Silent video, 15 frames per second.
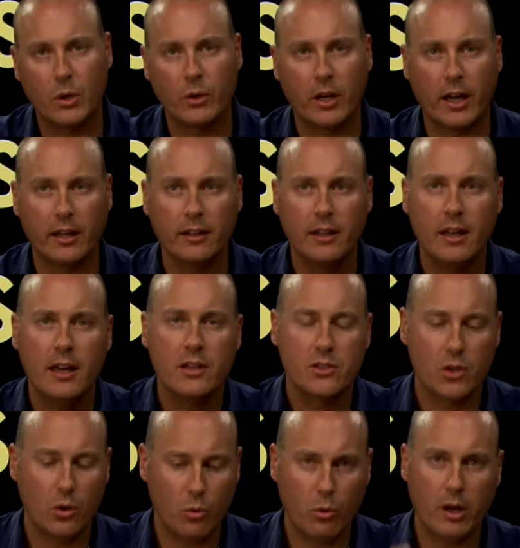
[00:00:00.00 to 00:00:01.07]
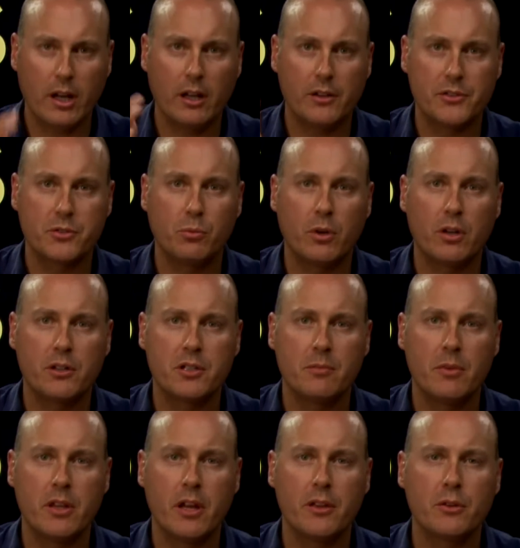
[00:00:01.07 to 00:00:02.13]
Okay. So, what else? What are
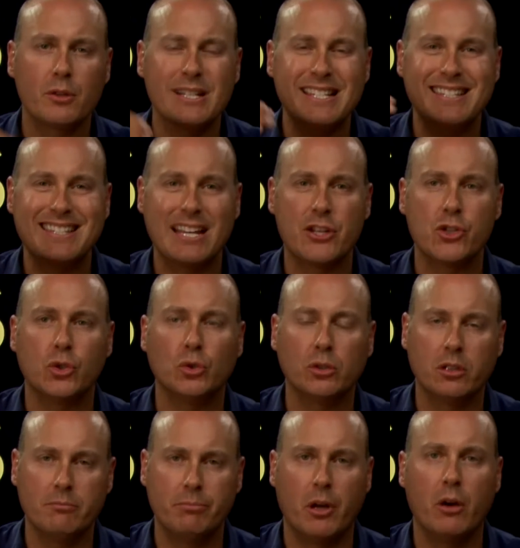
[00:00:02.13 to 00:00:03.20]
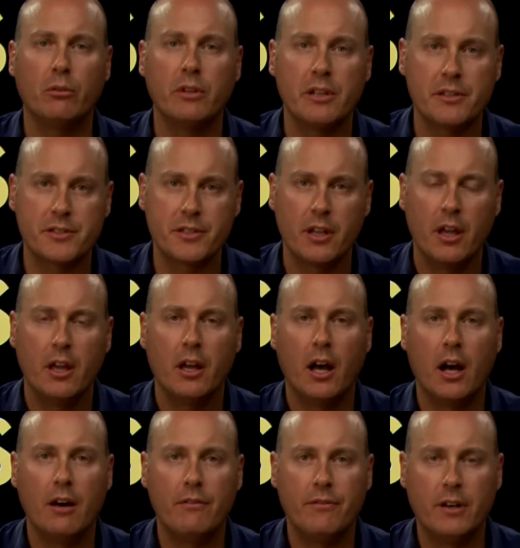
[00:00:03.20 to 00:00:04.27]
some of the other essential components
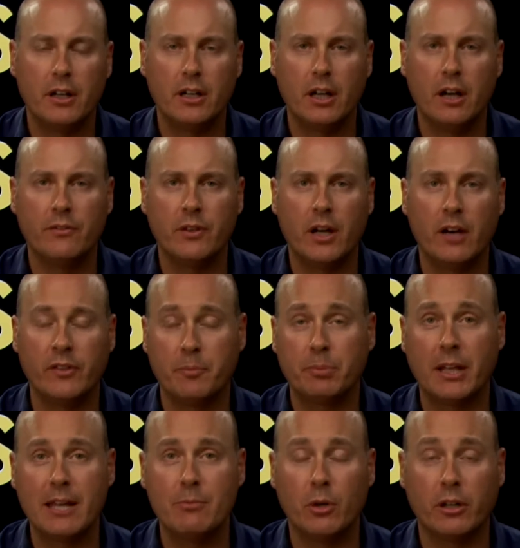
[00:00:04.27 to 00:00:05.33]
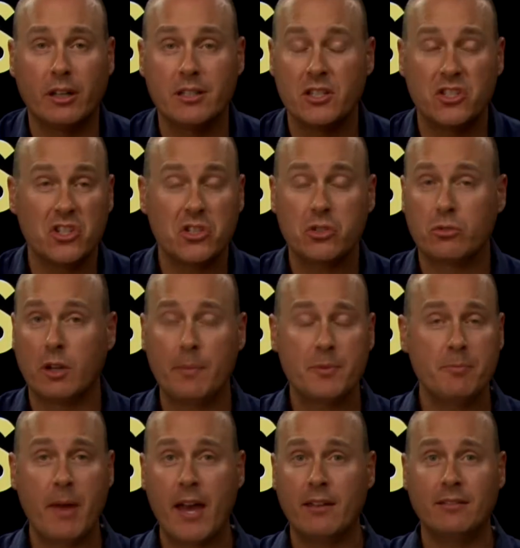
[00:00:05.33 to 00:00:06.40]
of, uh, of, a, of a playbook? Is it just
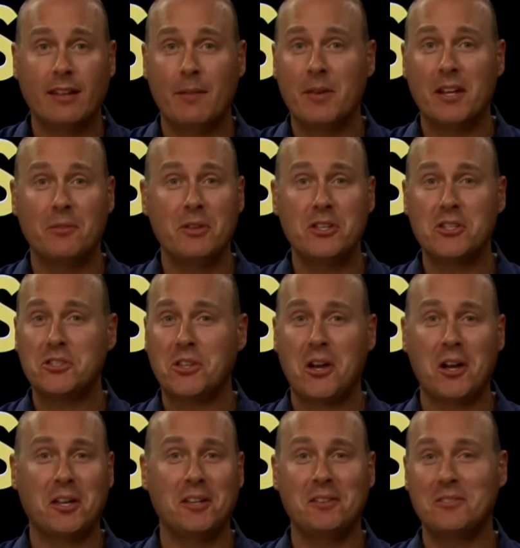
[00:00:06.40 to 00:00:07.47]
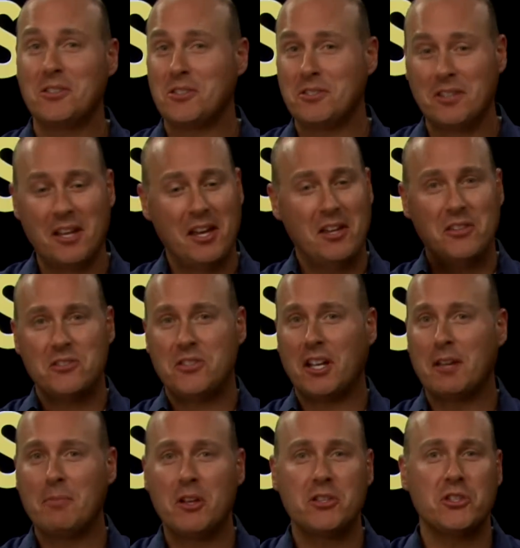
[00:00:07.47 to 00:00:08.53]
scripts, man? I mean, are we just talking just
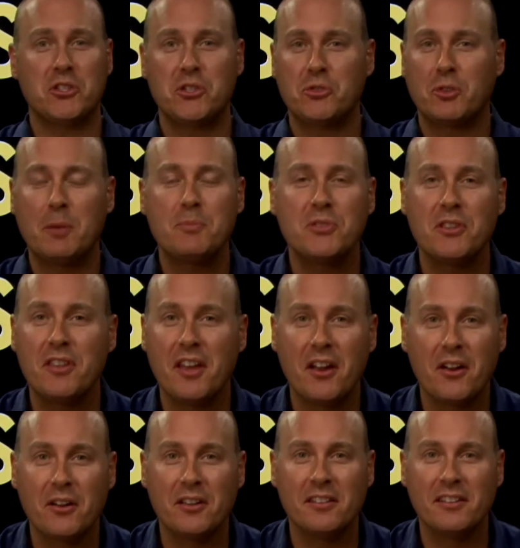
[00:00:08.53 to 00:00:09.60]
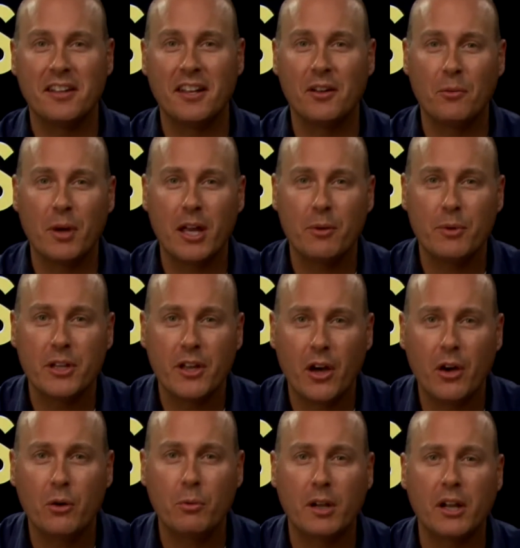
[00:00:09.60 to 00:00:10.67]
stick a bunch of scripts in there and, and away we
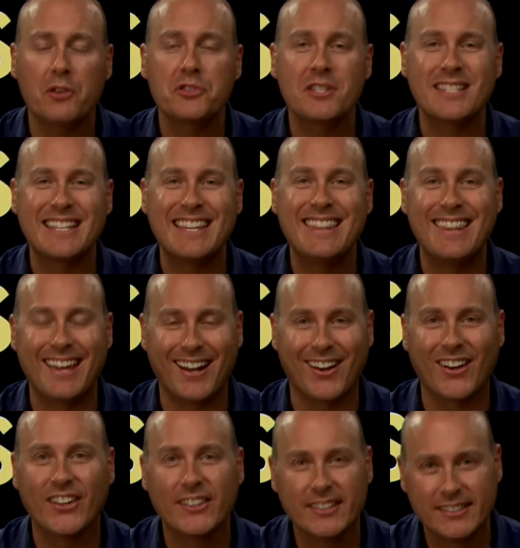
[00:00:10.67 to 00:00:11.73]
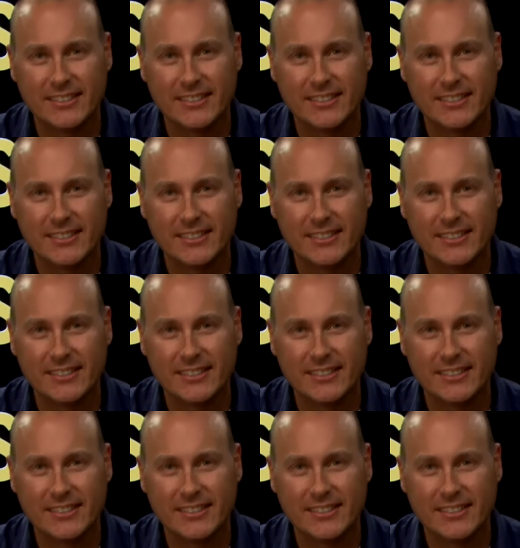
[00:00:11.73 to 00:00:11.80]
go? What else is in there?